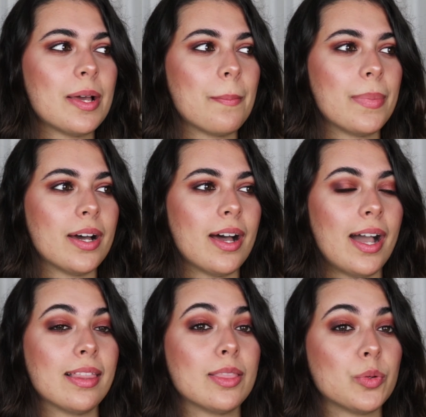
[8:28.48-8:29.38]
but
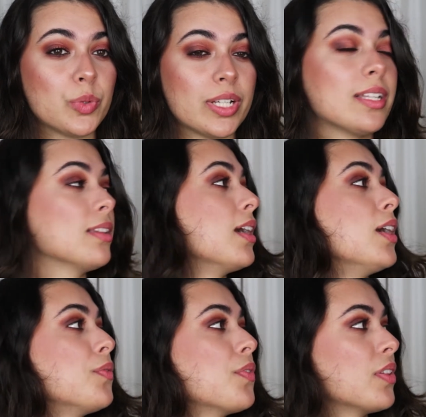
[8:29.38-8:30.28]
I really
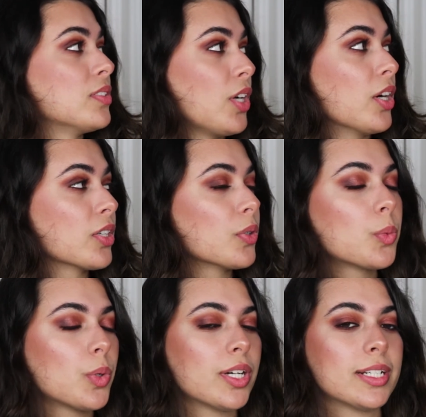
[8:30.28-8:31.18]
love the darker
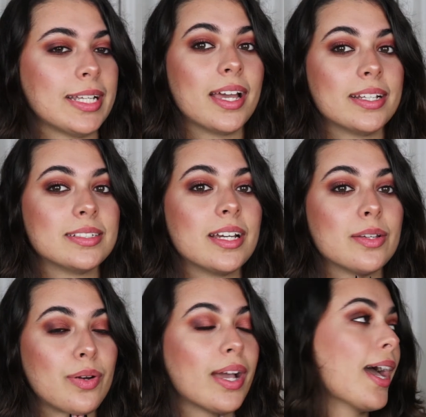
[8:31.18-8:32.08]
one, and
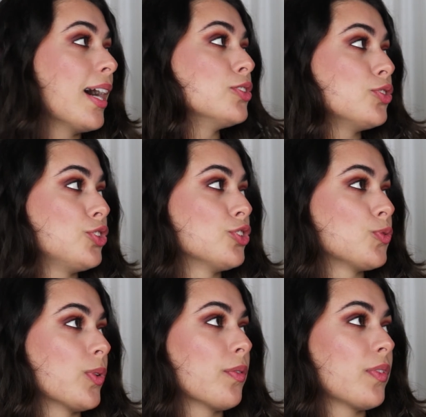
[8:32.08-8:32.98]
if I had to choose
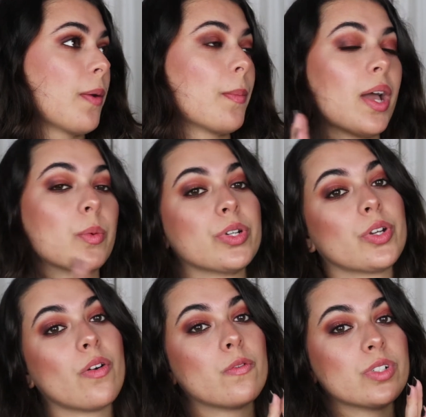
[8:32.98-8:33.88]
one of them, I would
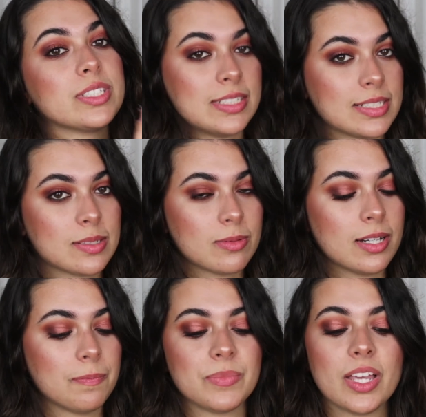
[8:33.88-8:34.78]
go for this
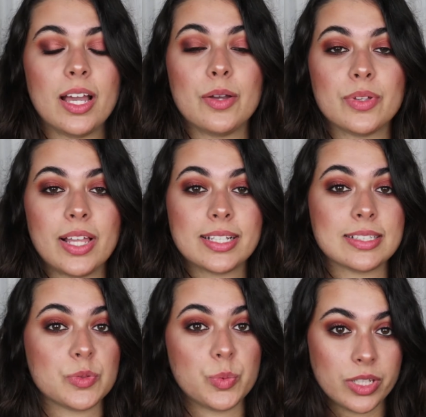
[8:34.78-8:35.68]
one. I feel like
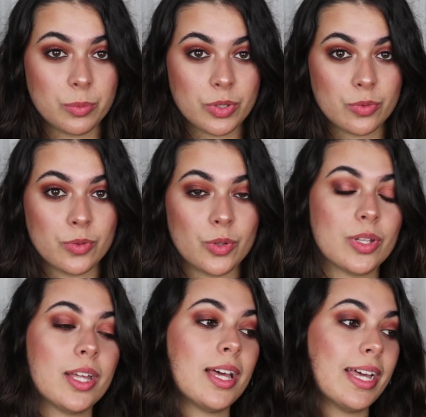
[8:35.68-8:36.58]
it's really
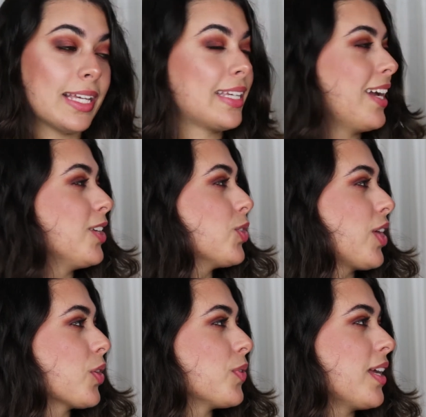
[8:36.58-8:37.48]
beautiful. Again, you
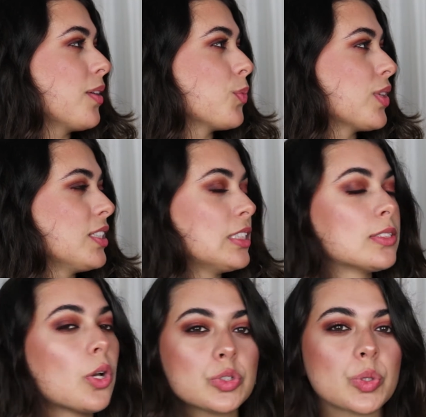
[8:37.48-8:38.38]
can create really
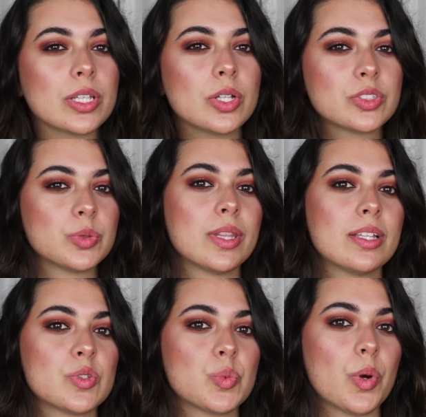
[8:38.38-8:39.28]
sultry looks with
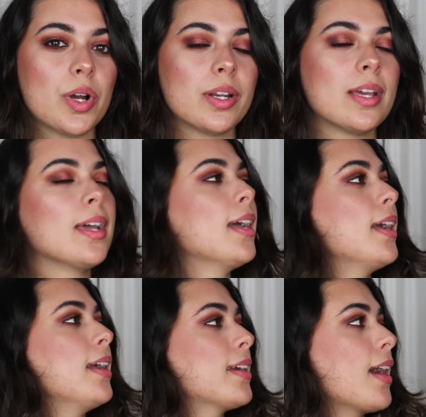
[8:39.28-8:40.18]
this one.
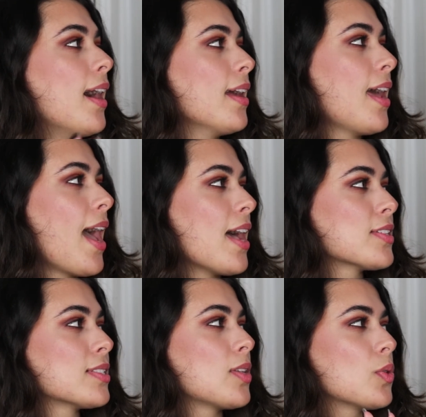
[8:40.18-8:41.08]
It kind of
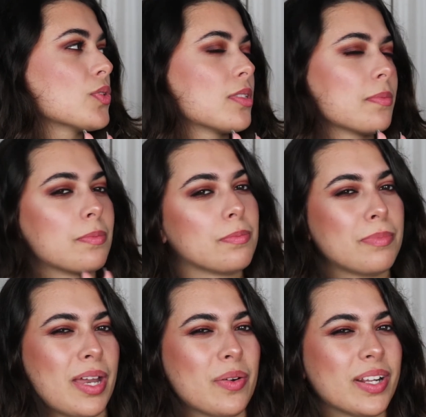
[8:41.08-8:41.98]
has those
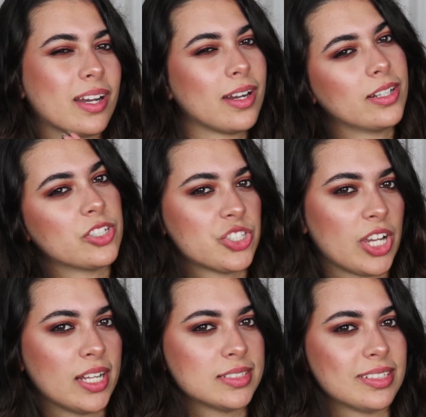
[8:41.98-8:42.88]
berry kind of
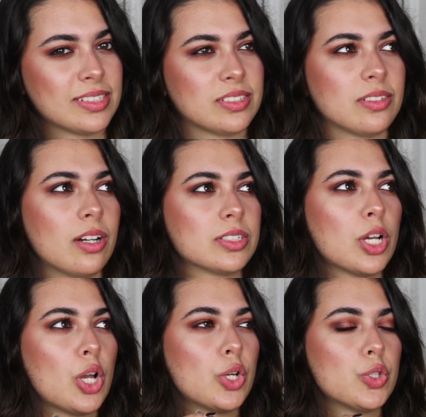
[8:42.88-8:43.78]
shades. It's not
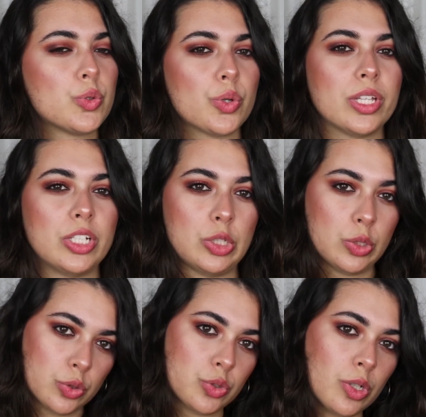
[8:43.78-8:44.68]
truly
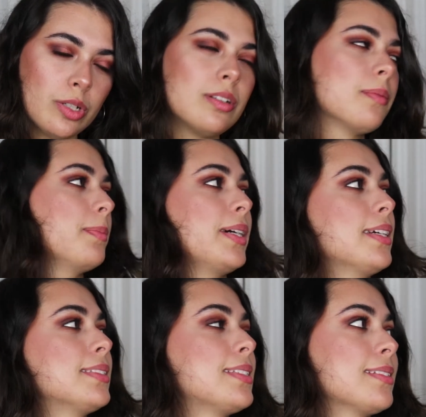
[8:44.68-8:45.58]
neutral,
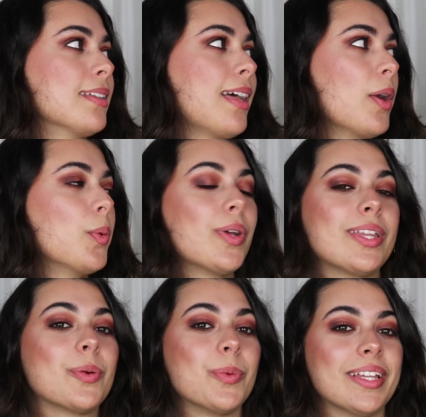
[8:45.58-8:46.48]
but still I
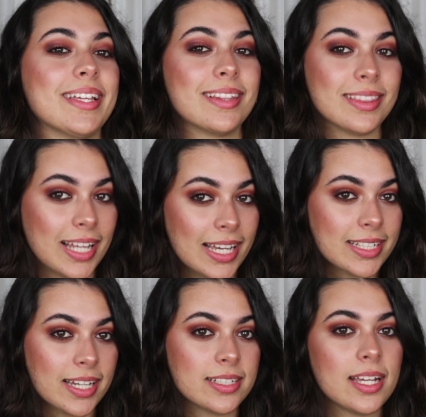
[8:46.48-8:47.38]
really
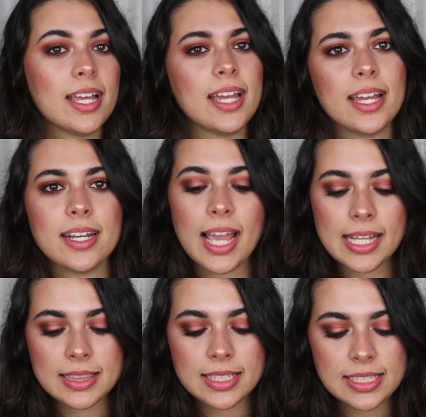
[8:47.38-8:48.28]
like it. And
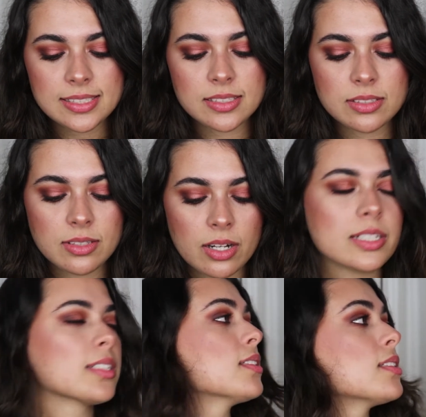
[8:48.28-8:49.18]
at least the
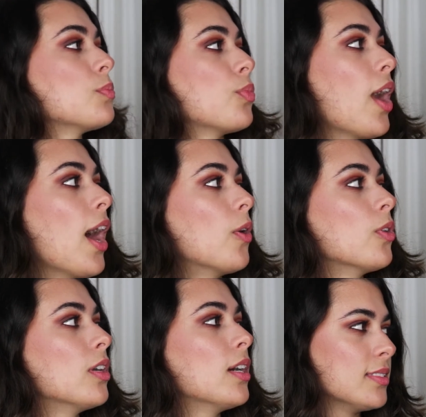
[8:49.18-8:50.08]
darkest
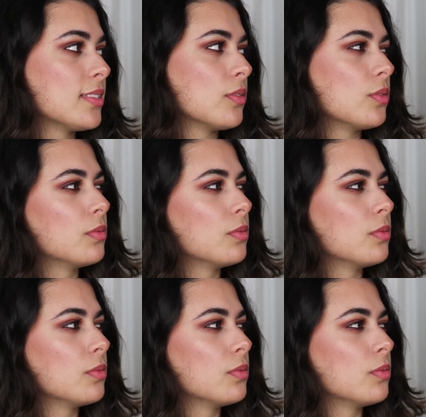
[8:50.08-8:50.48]
brown, it's